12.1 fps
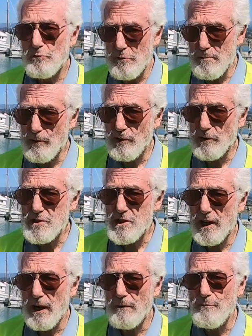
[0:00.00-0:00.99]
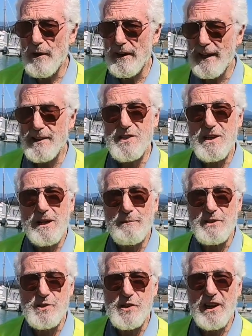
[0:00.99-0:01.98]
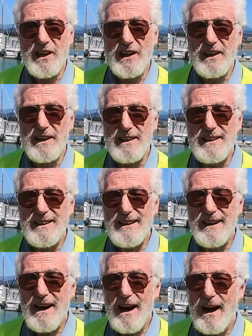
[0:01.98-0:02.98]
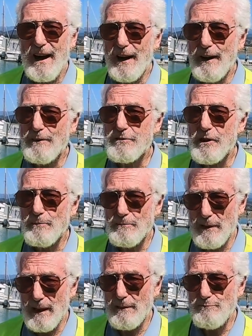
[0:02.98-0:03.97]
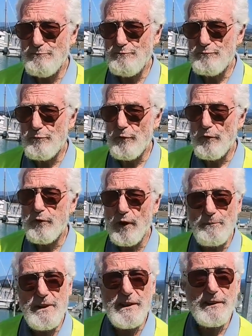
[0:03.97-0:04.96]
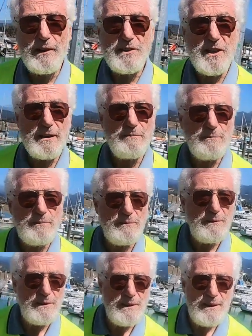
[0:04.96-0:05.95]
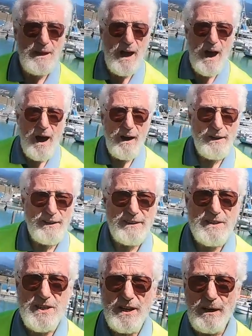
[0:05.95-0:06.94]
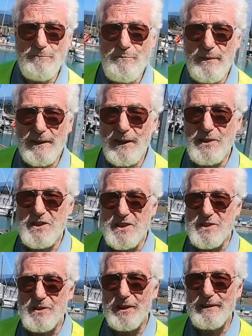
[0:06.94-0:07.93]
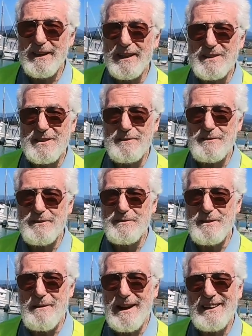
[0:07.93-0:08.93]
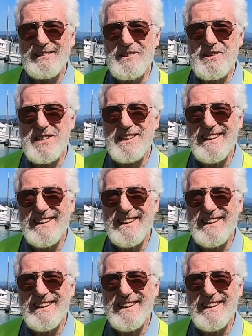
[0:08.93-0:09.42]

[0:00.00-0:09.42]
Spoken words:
bought an ex-army truck from near Nottingham, and it cost us all of £150.